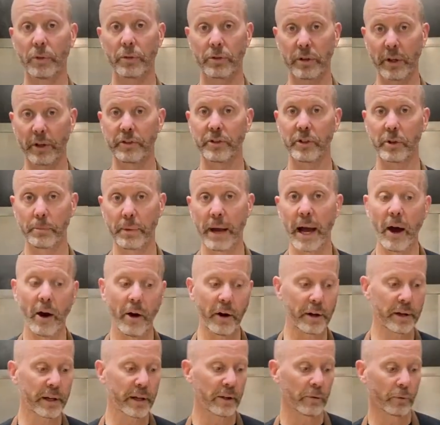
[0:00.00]
trust your
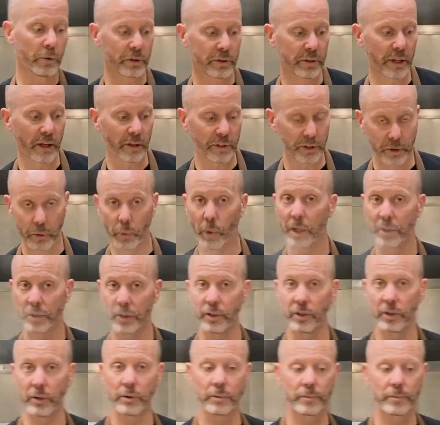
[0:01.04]
palate. It will tell you what to do.